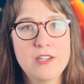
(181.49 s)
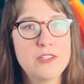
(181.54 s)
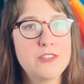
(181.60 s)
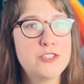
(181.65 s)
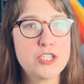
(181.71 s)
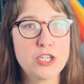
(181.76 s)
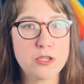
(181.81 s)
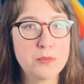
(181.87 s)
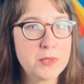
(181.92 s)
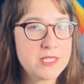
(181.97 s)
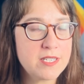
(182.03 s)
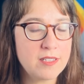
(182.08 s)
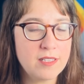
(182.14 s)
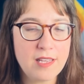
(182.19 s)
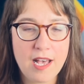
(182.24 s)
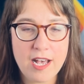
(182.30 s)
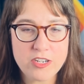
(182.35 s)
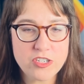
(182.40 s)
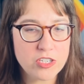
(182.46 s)

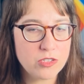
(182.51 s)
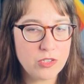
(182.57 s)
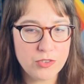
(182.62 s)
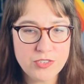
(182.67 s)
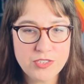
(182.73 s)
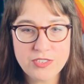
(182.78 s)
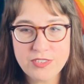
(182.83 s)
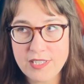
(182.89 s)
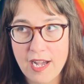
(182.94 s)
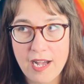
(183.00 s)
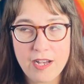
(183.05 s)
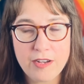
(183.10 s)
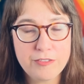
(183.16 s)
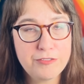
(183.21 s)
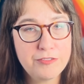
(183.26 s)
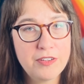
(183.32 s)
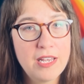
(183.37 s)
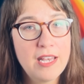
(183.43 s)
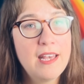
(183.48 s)
dermatological
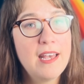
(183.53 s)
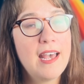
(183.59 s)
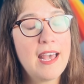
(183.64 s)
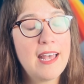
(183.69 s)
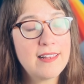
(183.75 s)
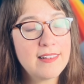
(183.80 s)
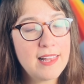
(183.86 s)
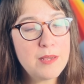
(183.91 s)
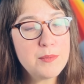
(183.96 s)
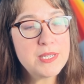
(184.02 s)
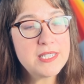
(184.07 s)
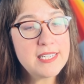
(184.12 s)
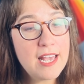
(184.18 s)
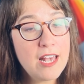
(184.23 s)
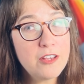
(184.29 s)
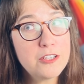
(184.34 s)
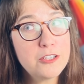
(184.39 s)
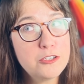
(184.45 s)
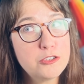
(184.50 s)
stuff? And let me
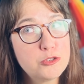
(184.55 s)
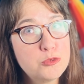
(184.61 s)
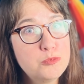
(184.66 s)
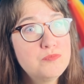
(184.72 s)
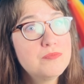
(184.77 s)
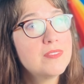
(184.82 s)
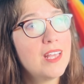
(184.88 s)
tell you,